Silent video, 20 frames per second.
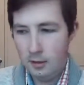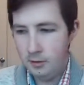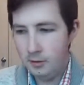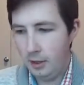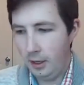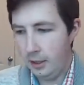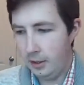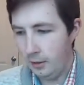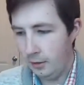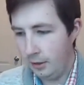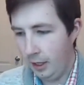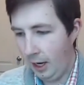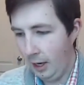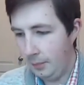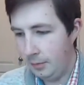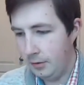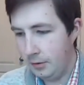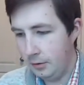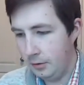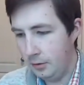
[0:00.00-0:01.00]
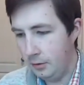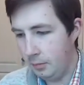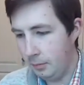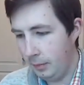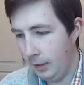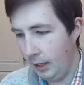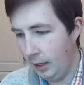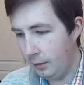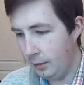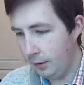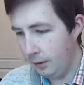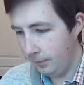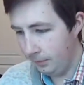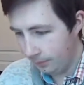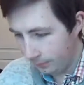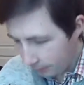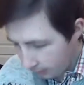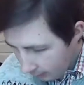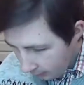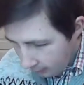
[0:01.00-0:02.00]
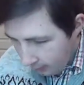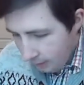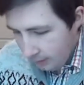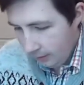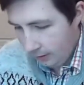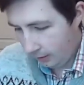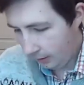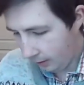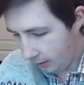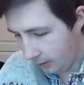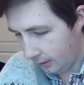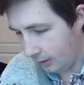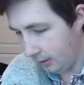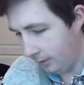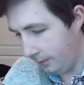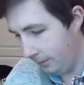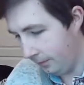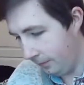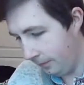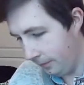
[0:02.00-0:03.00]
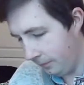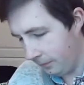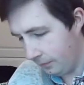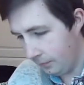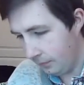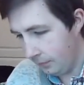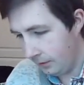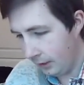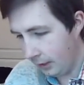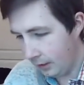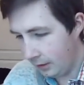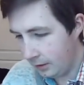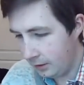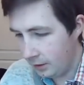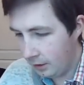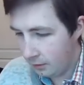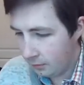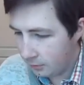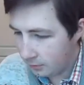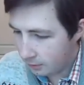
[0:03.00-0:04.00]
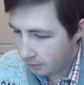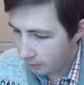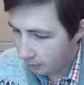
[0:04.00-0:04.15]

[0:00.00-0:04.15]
titled "Absolute Power." Yeah, he notes,